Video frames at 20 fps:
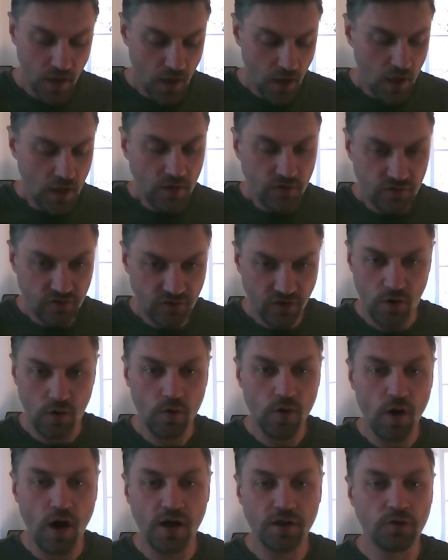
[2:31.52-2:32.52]

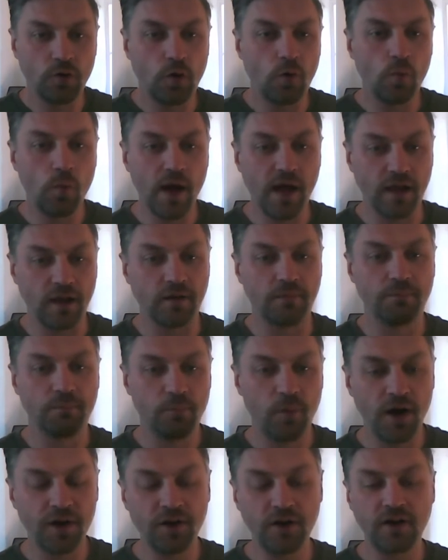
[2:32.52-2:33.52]
So I thought, well,
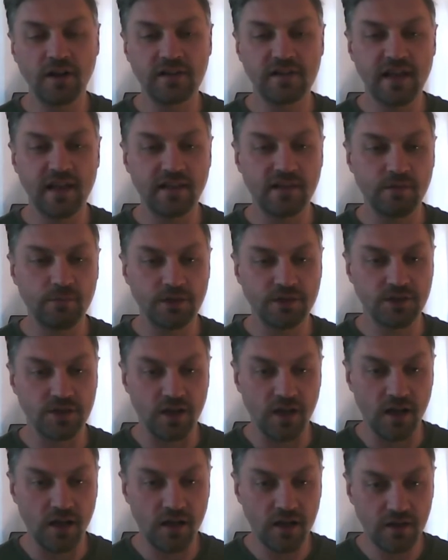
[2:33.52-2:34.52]
why don't I take the original
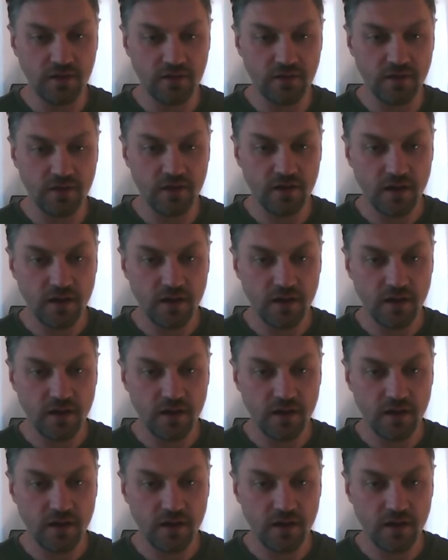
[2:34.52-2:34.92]
art,